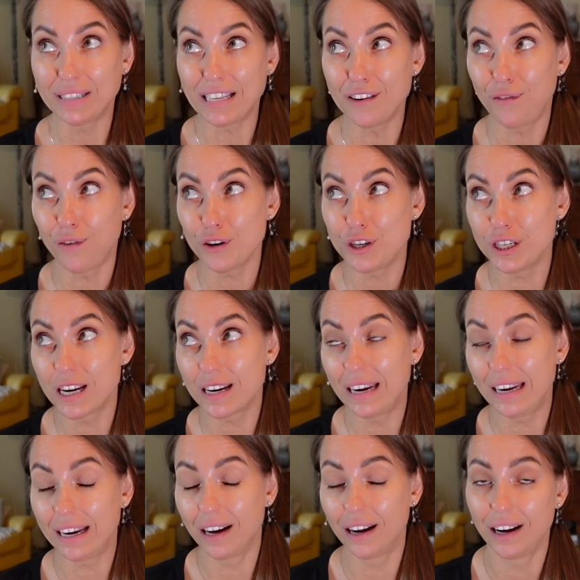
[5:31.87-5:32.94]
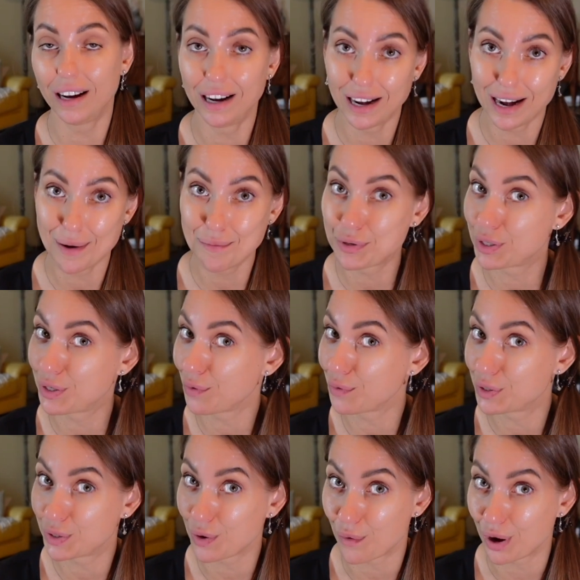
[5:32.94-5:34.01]
unfortunately, I'm so
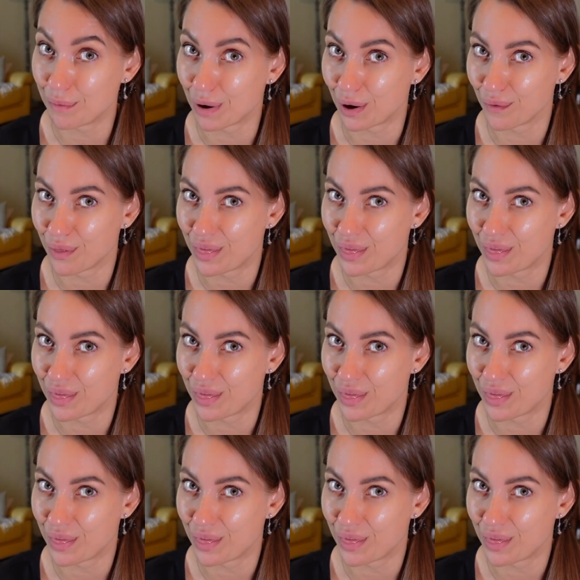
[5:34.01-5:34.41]
sorry about